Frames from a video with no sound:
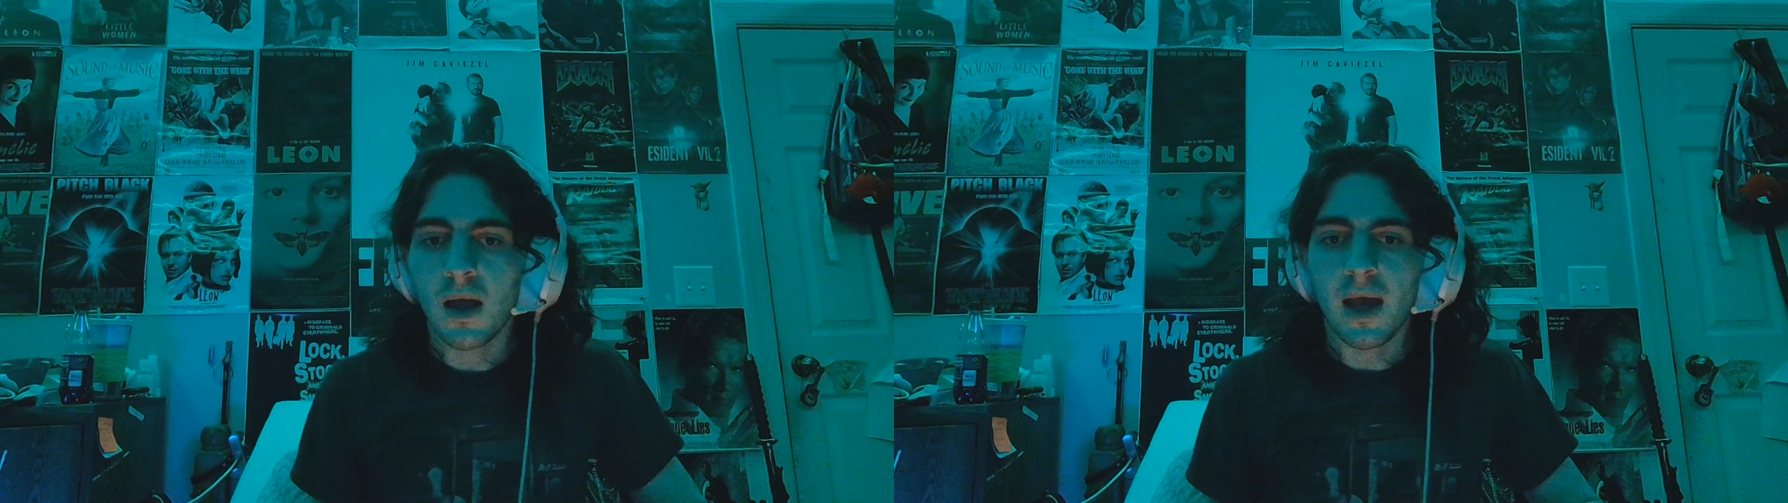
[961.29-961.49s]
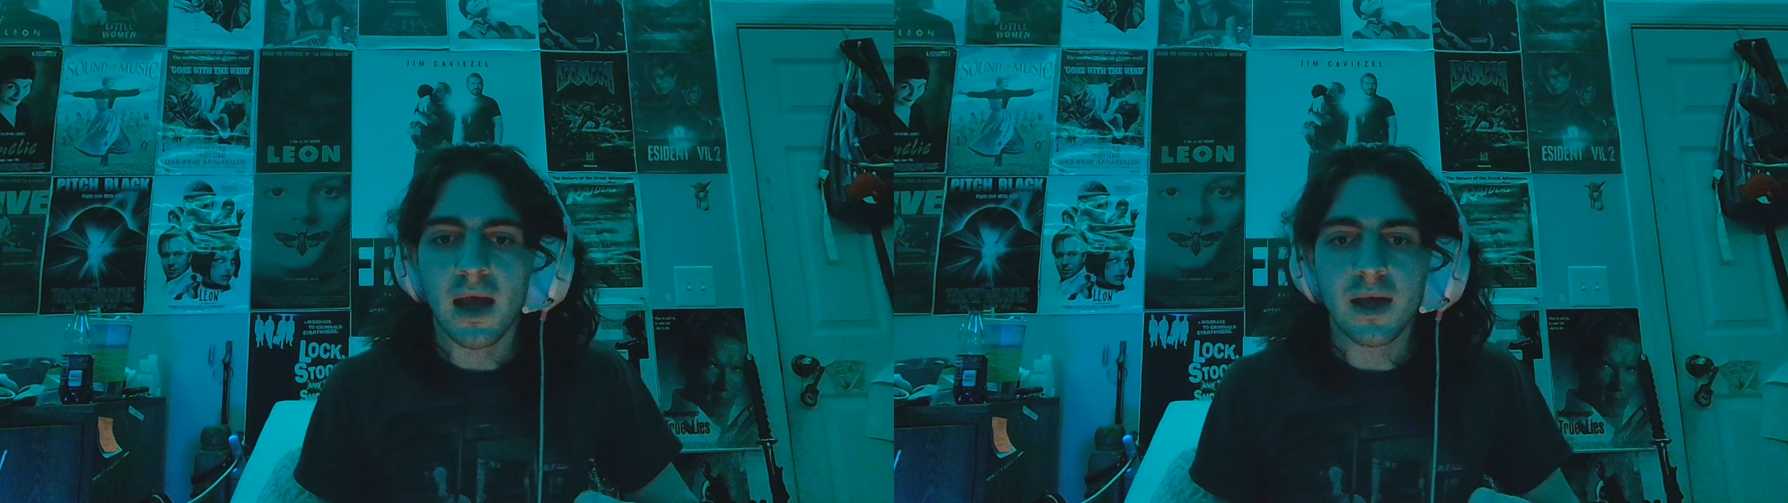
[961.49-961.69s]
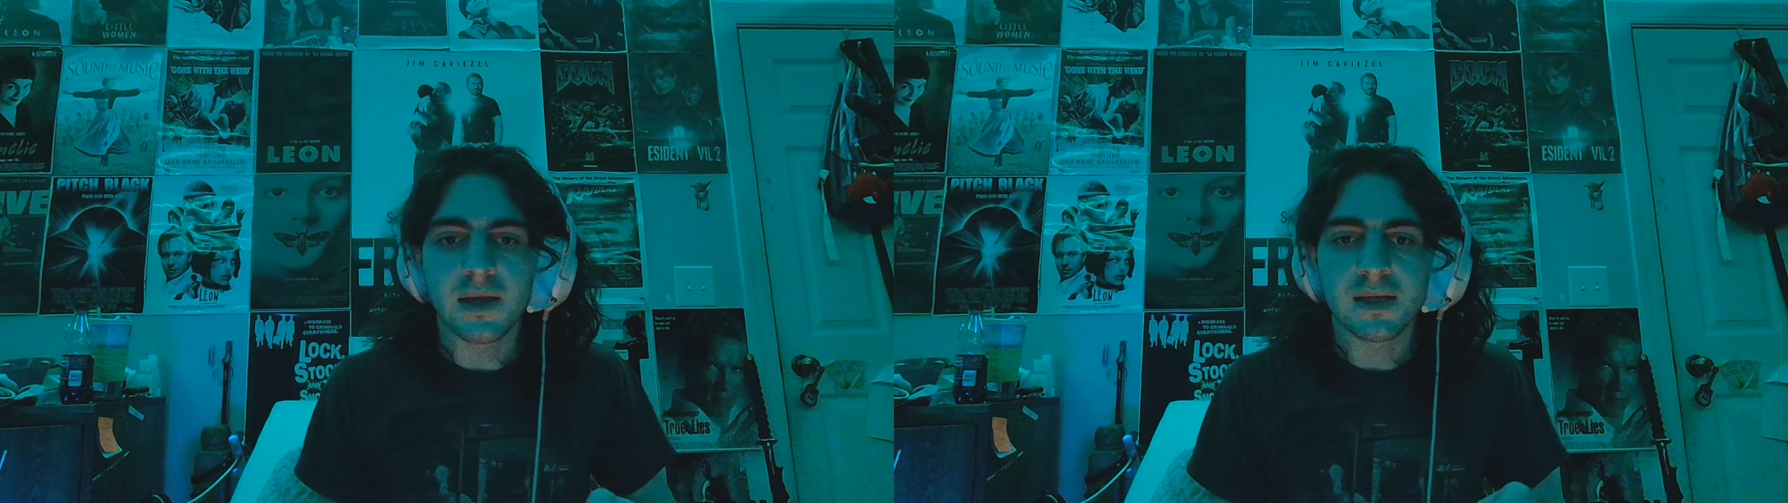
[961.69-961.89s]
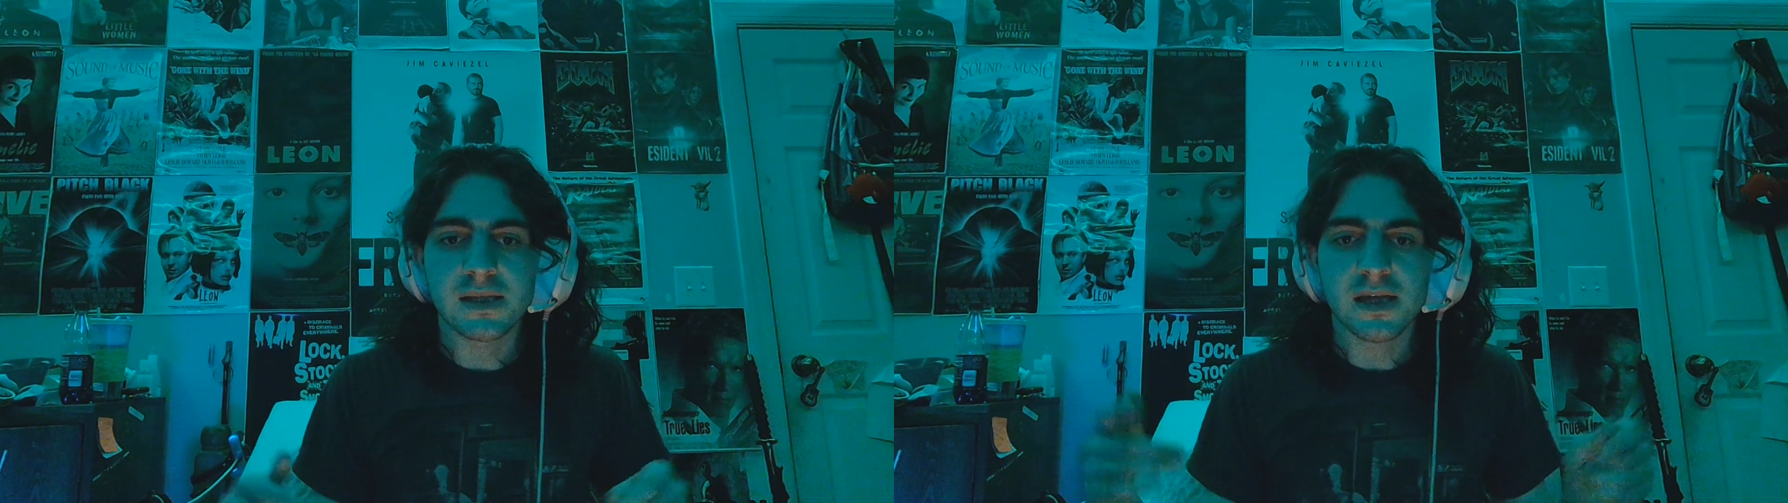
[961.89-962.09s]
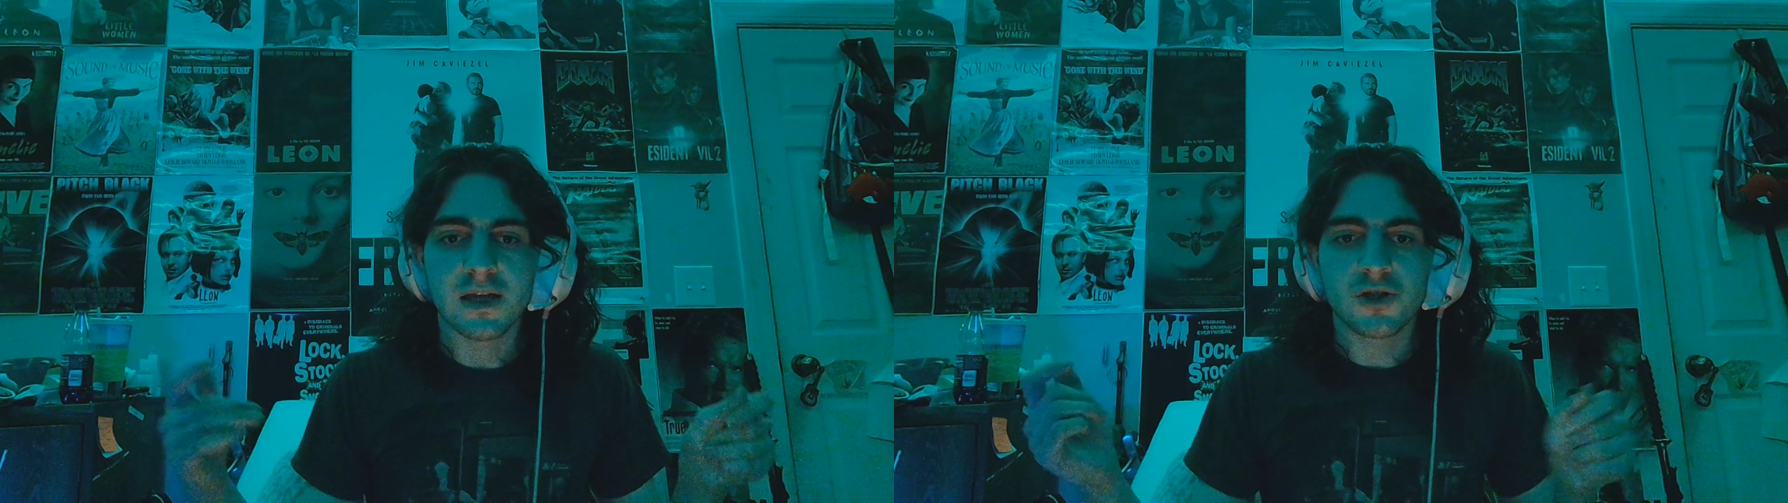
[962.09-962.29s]
and he's
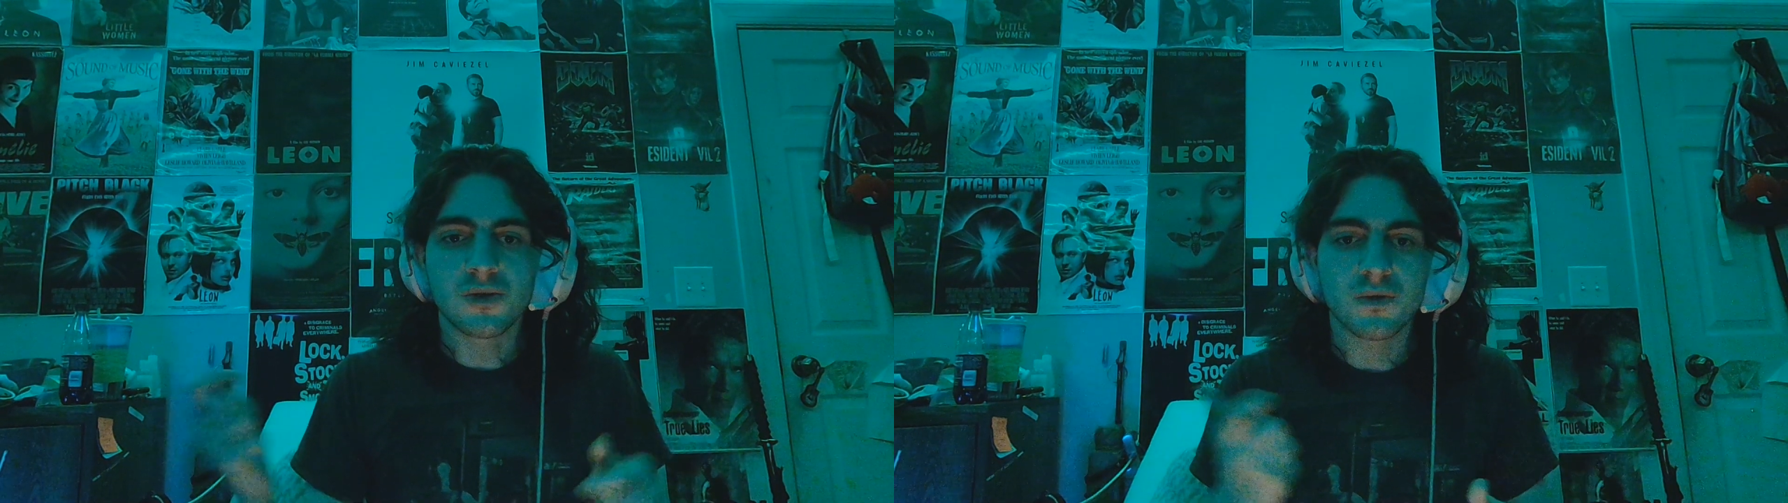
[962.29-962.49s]
like shooting the